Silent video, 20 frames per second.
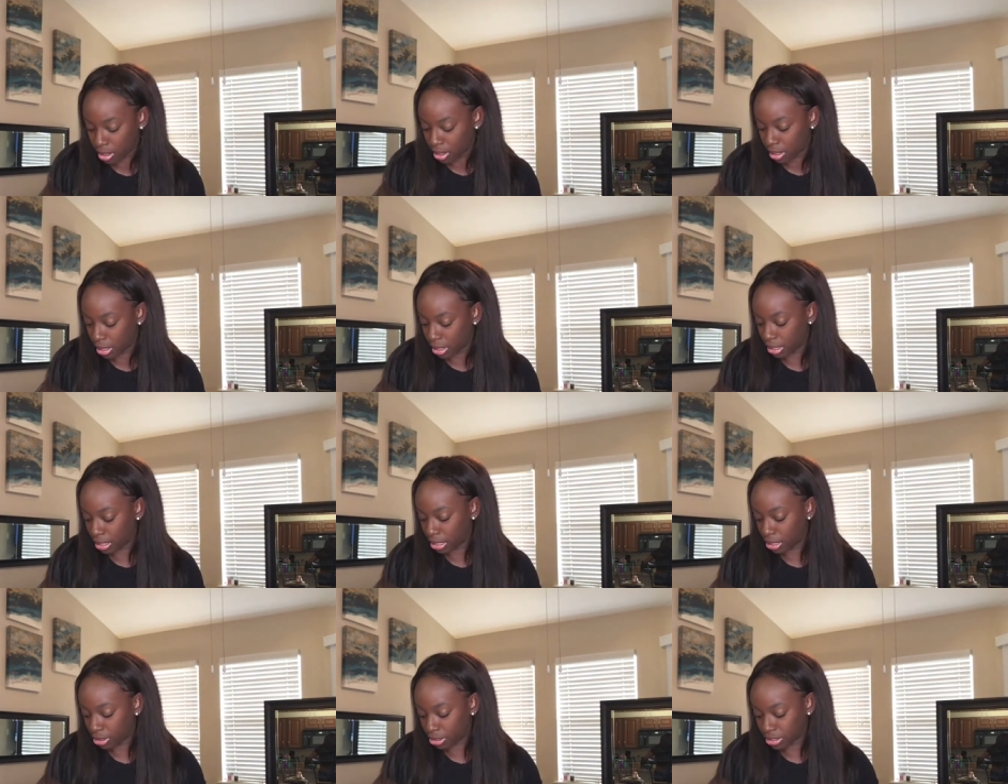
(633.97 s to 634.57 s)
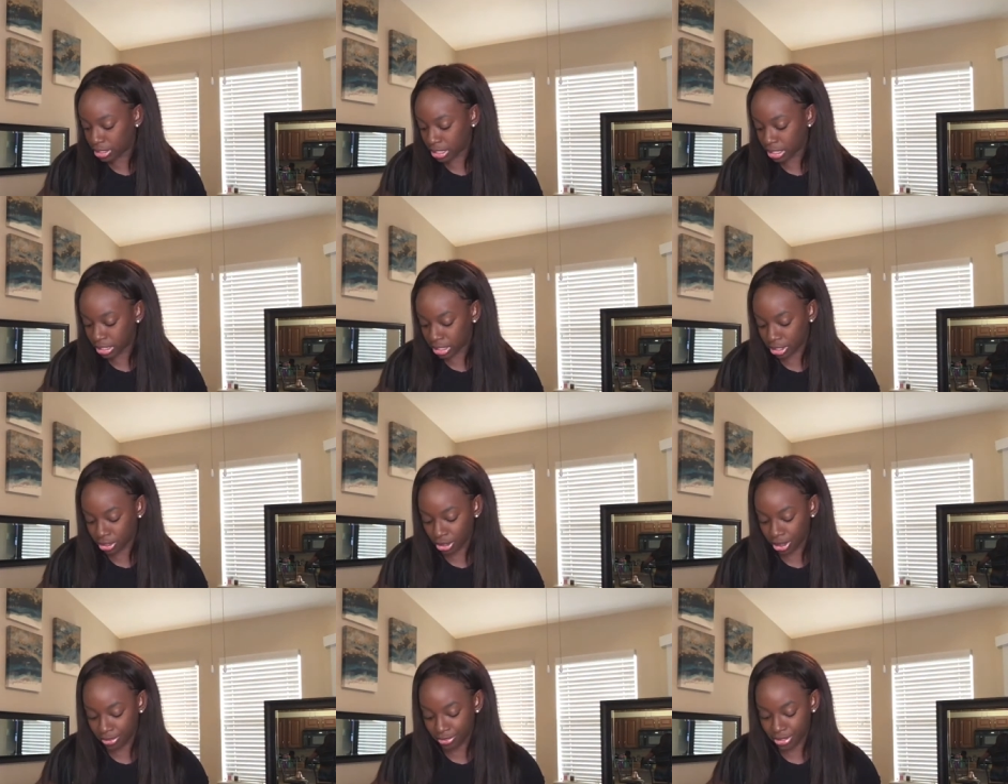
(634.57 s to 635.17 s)
And here it says that
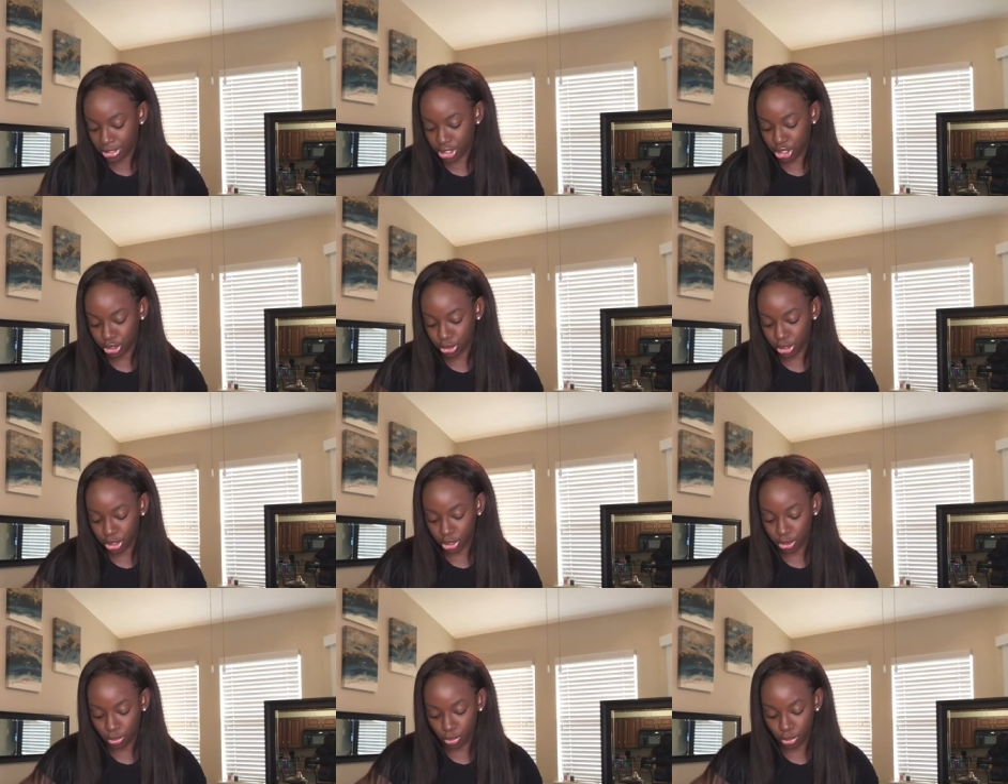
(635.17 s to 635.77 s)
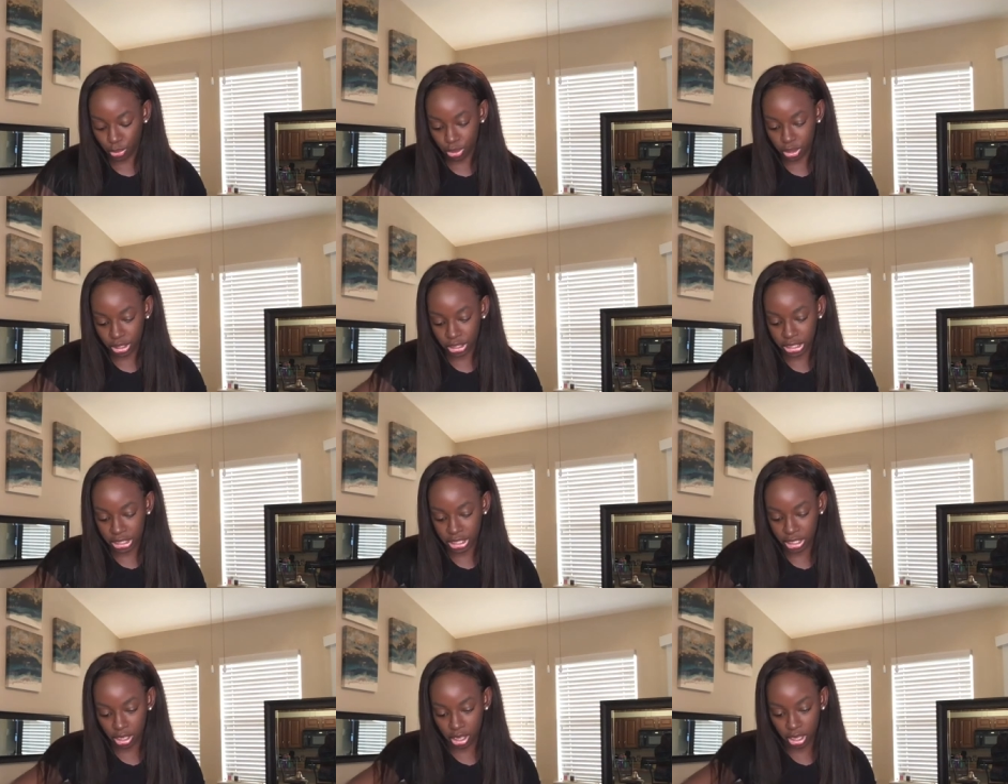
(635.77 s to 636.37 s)
you have a 2-year
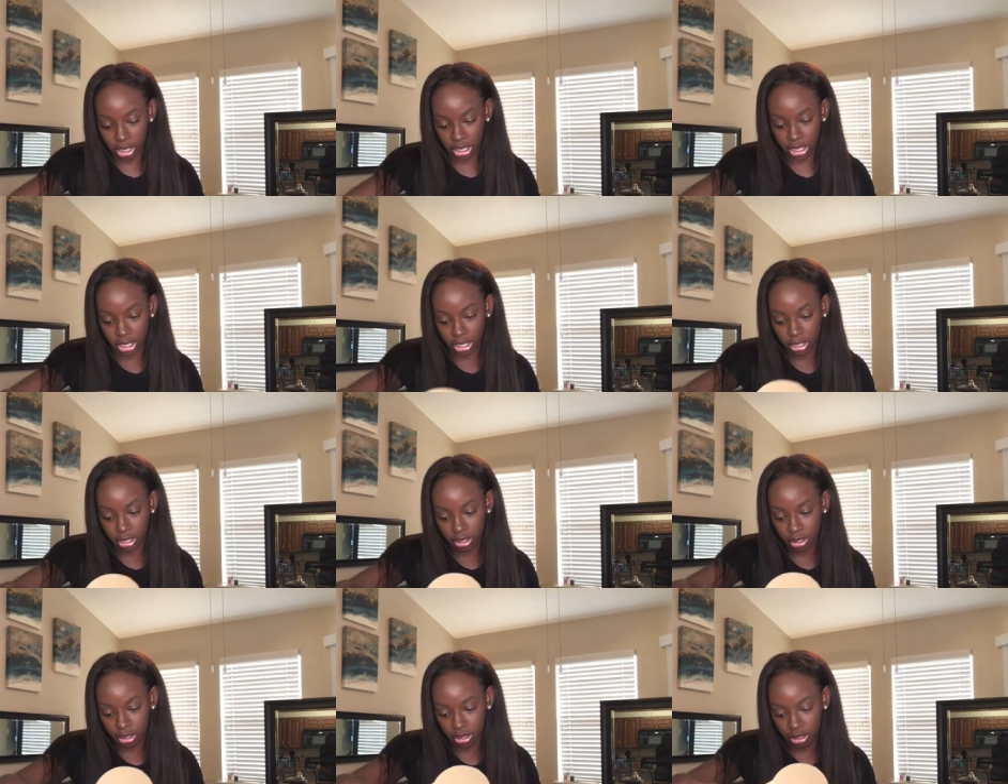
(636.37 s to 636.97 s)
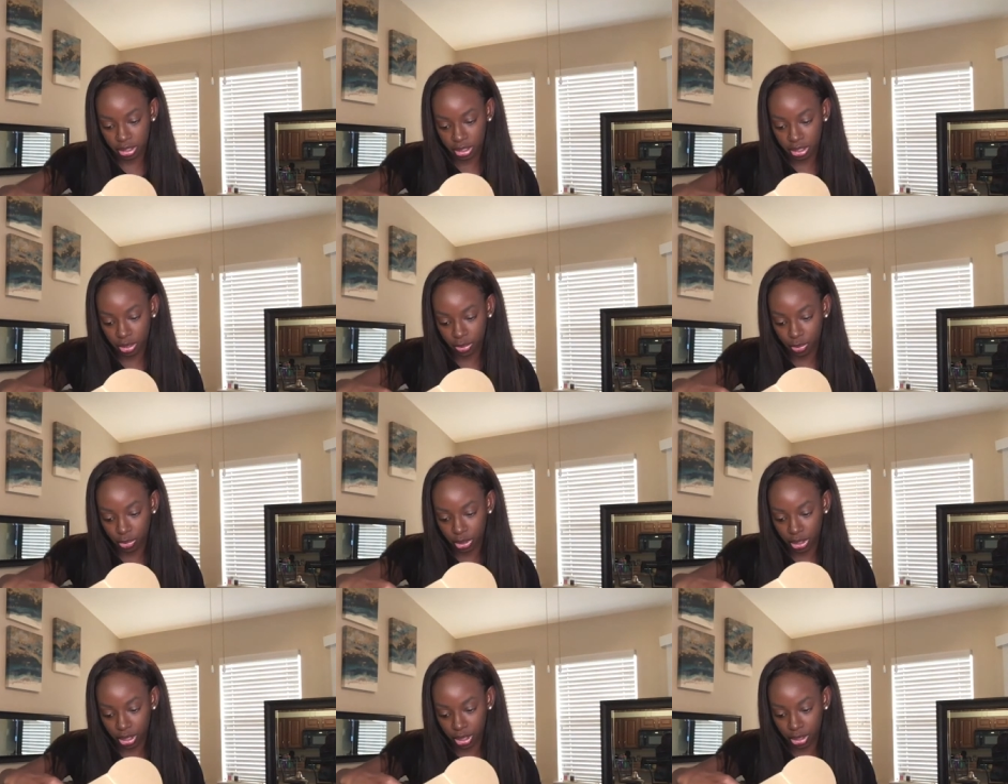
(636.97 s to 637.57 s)
warranty on it
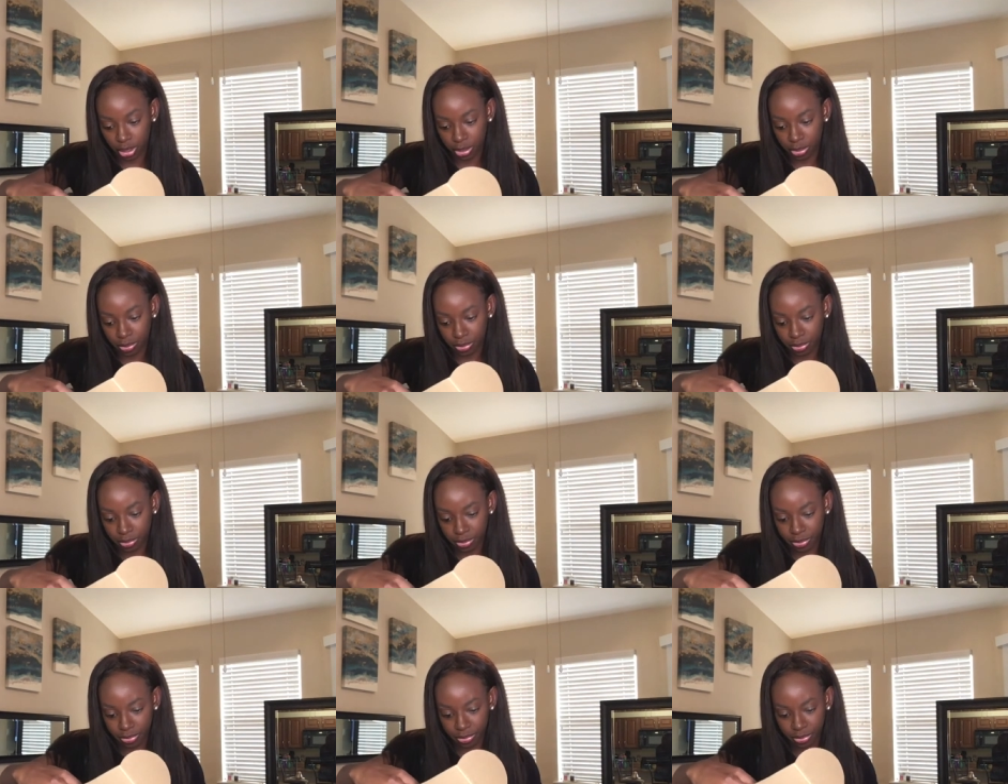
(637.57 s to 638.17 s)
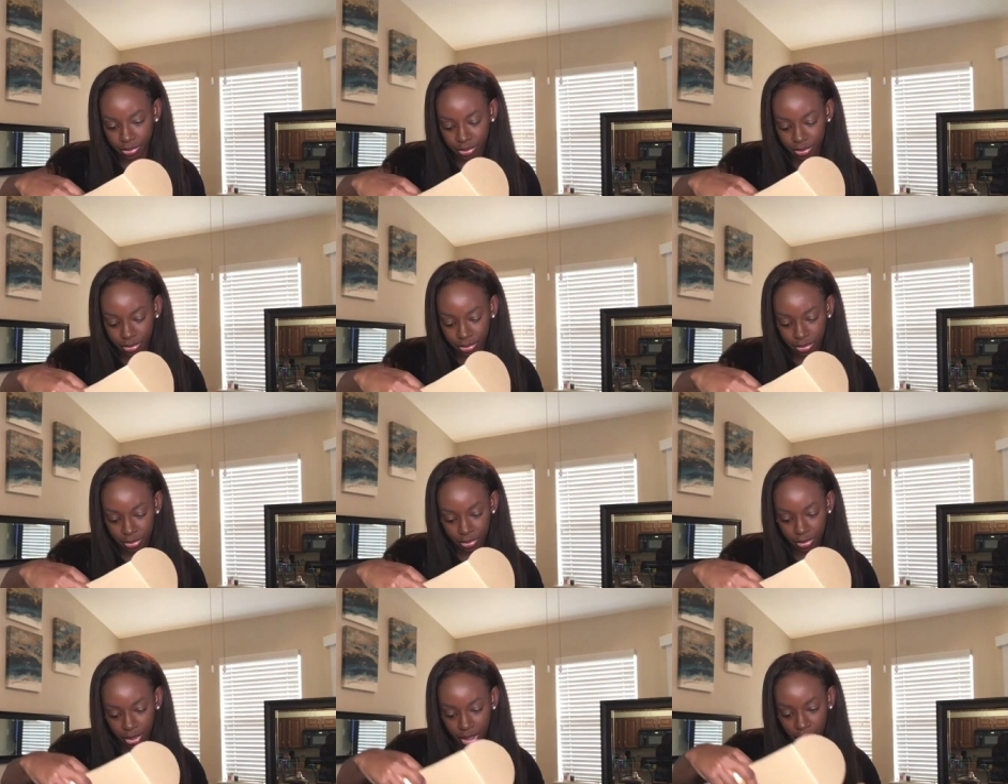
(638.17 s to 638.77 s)
somewhere
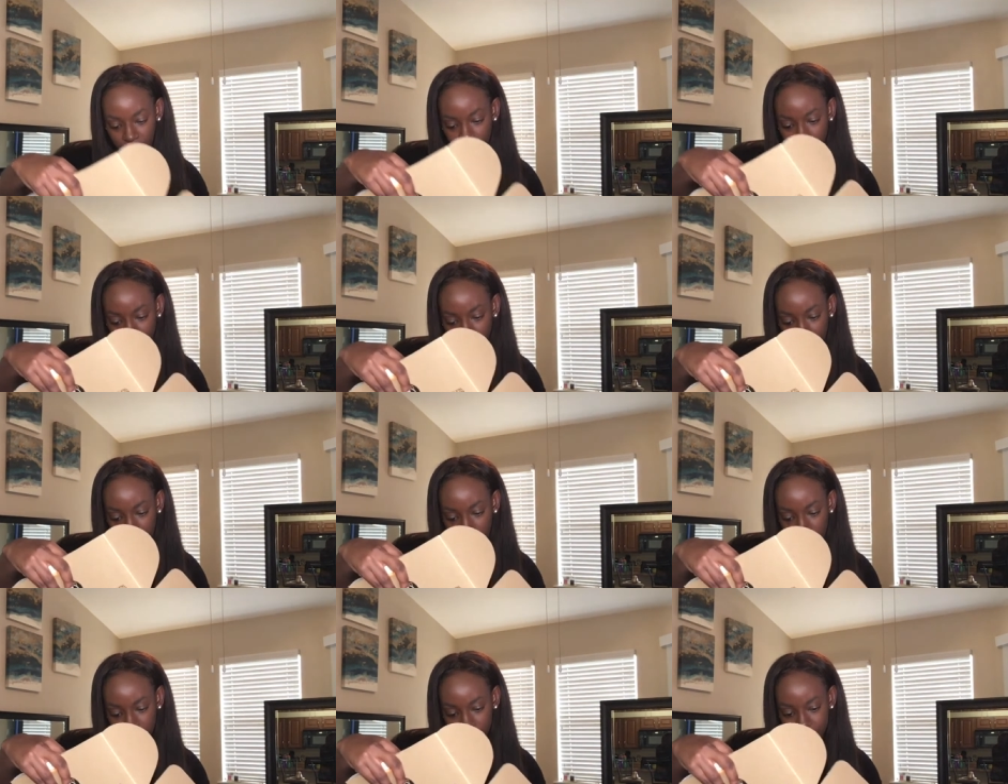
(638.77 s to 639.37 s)
in the box.